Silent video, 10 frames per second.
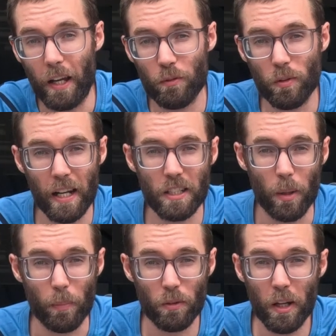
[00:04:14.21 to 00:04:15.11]
I have racked
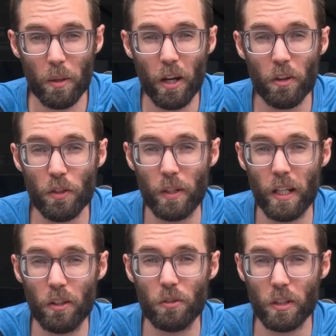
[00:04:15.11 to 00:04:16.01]
up around about
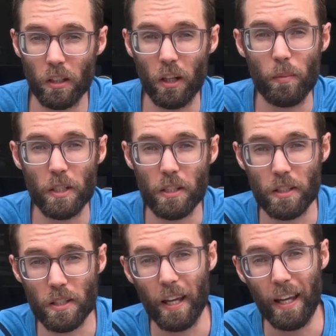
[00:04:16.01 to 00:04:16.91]
300
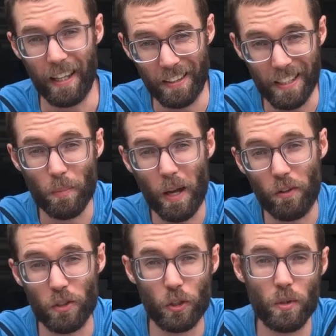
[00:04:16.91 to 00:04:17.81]
kilometers in this
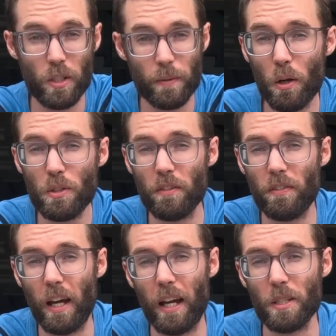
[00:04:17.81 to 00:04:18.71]
pair of shoes. Most of
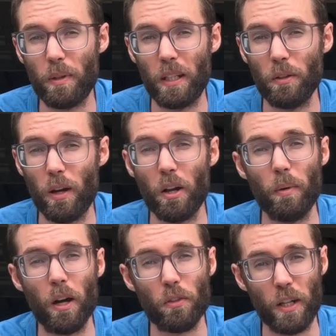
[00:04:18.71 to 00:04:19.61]
that has been around
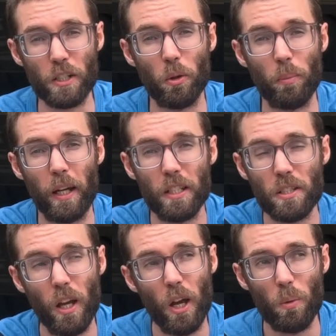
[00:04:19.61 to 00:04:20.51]
about threshold
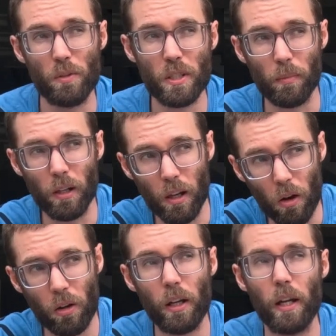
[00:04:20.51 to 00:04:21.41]
pace, with some
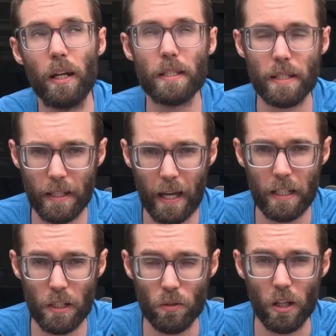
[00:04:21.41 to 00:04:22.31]
longer,
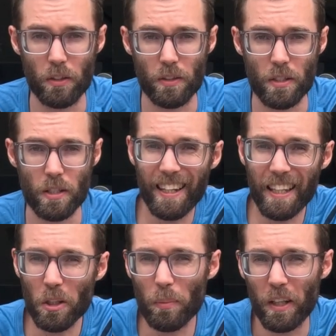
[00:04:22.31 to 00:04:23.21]
steady runs, a
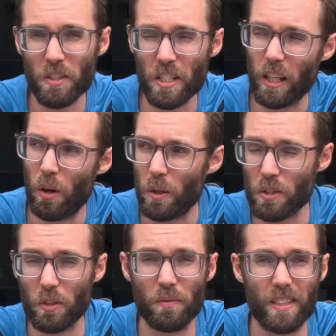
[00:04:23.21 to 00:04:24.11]
little bit of slower
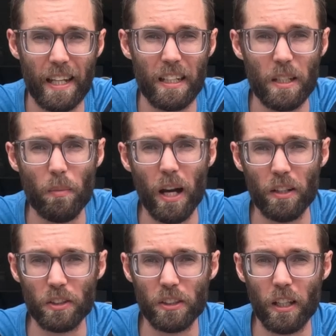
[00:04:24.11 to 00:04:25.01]
sort of daily
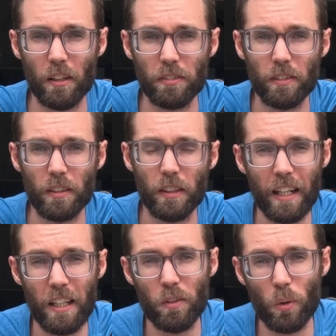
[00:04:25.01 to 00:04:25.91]
mile stuff,
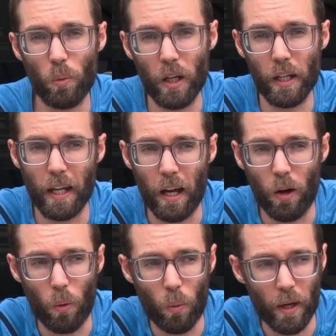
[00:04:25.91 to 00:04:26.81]
and even a
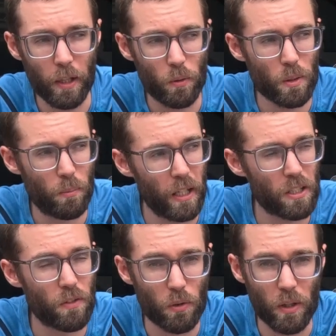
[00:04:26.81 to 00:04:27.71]
workout where there was a
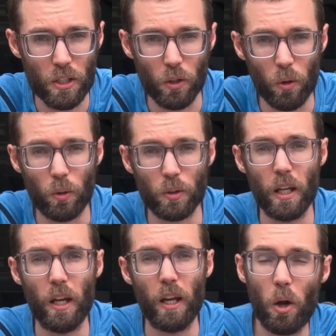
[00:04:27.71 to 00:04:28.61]
mix of threshold
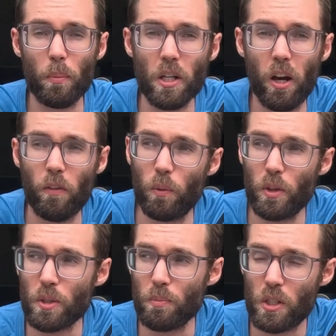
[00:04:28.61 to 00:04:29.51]
topped off
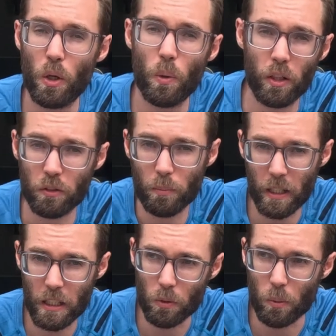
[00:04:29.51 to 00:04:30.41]
with some 200
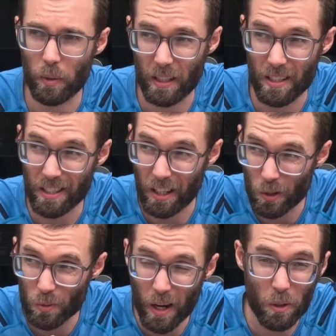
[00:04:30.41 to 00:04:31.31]
meter repeats
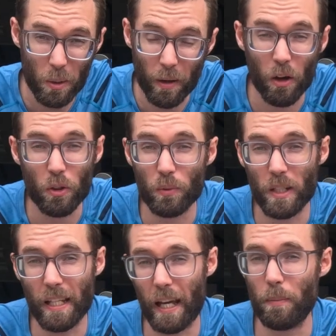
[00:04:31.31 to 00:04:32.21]
at around about
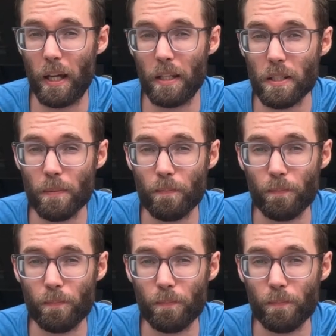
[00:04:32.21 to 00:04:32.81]
3k pace.